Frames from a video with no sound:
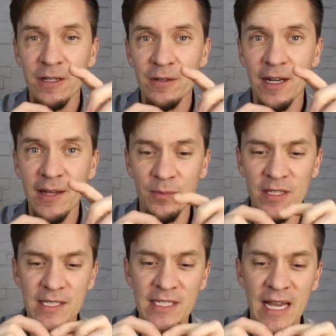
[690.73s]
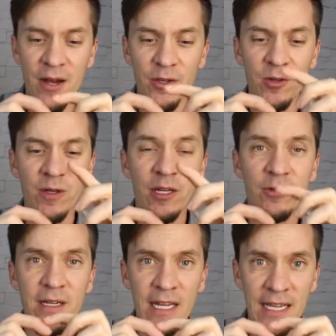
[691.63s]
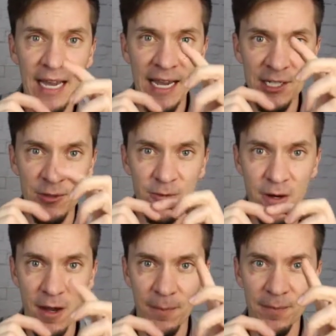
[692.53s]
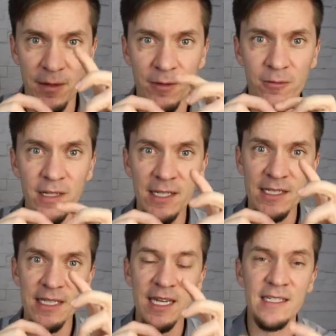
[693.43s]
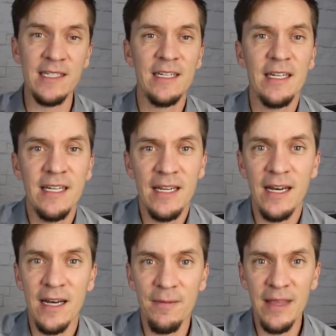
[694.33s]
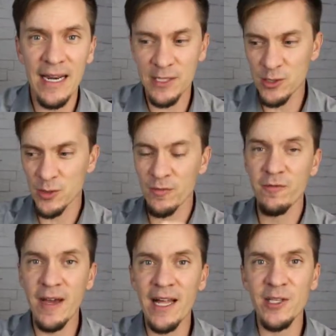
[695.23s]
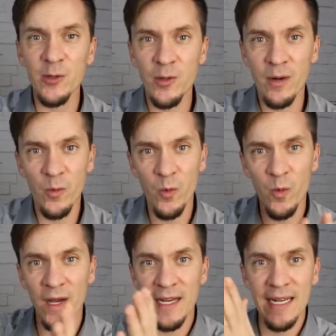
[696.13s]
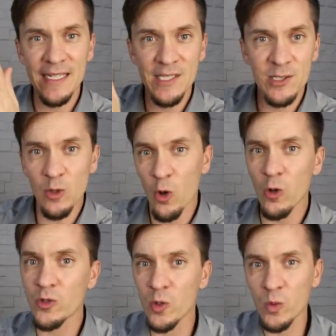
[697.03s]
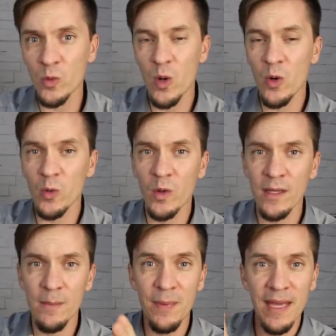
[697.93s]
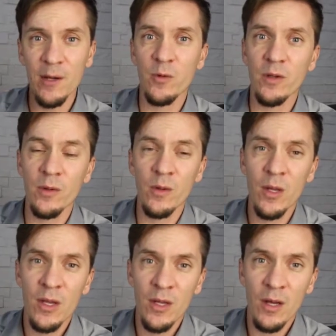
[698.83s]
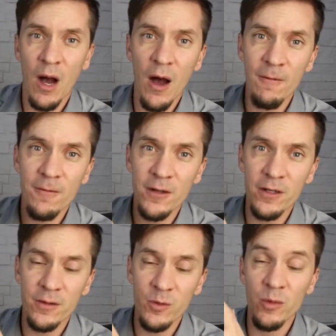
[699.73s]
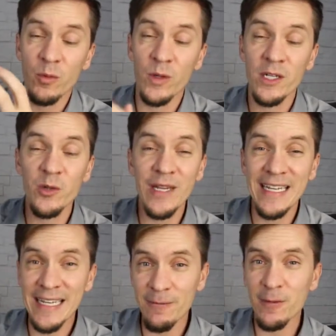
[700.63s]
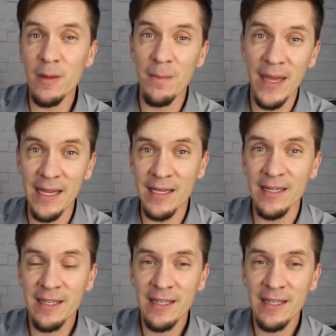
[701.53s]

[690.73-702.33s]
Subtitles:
right? This is how you would create cash from real estate. That assumed value when it is sold, or what the bank will offer, what you can get from the bank